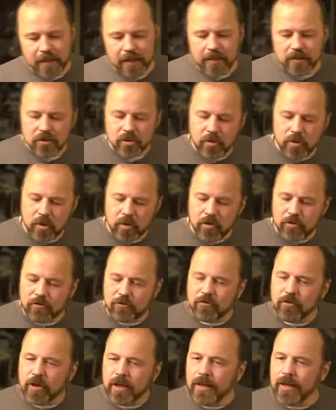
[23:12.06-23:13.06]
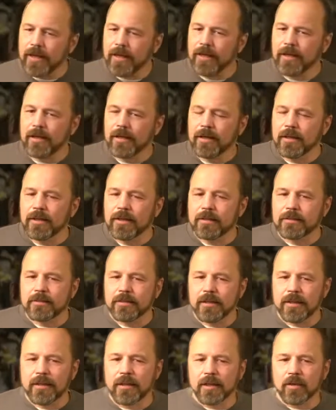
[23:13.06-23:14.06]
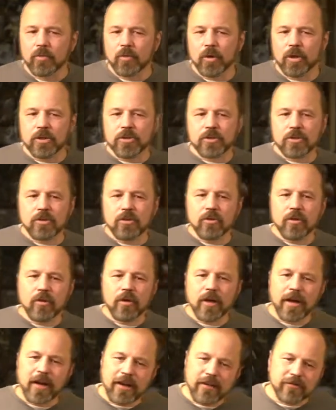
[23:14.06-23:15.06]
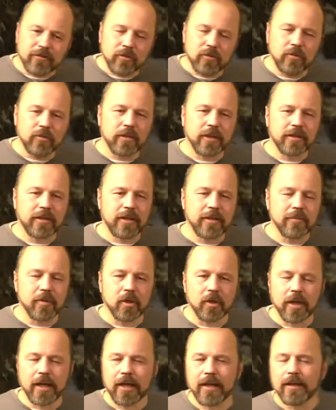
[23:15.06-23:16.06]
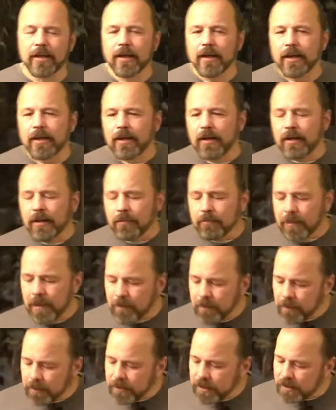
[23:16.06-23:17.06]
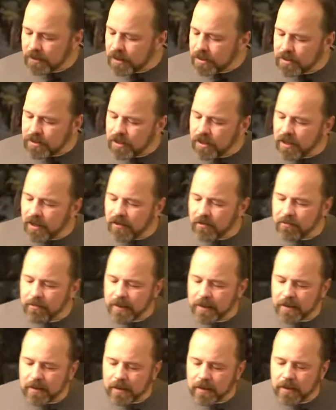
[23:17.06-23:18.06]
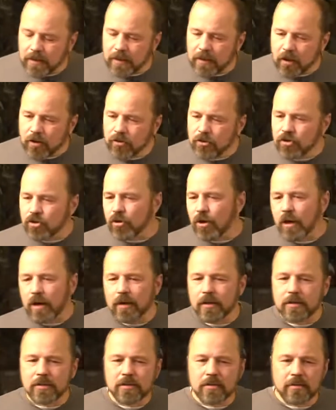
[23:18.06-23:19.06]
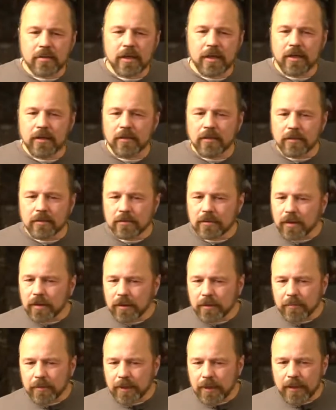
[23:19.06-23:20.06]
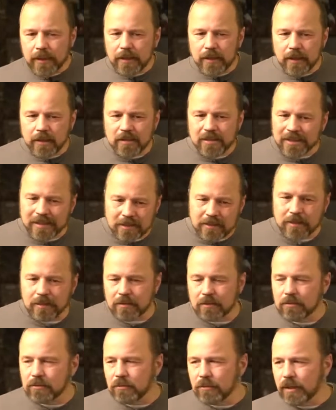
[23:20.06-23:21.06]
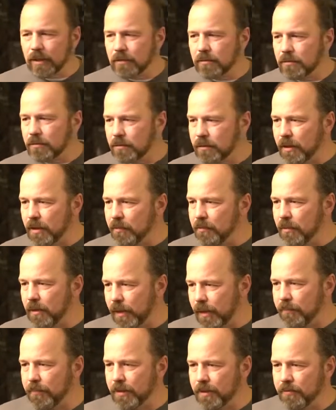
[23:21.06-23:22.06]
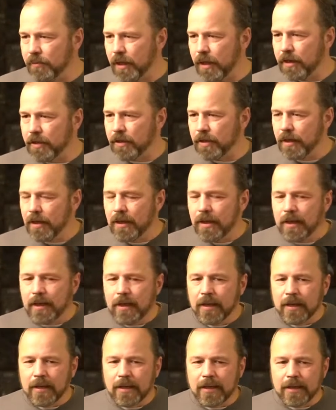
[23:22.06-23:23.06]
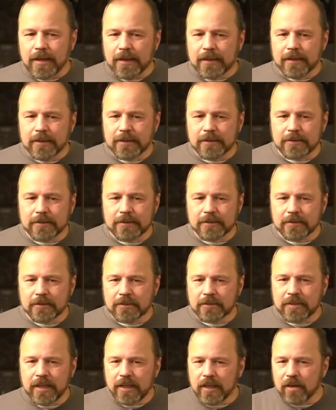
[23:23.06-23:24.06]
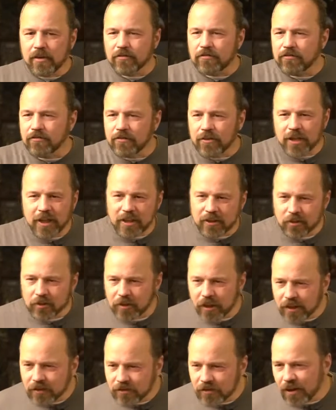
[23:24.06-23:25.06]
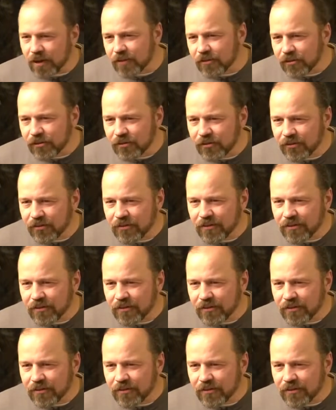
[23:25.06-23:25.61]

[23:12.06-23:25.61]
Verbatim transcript: So you're free. In other words, you don't have to do that anymore. And people that, let's say, have been on drugs and are terribly addicted to that terrible habit, right? Uh, they are free to take drugs.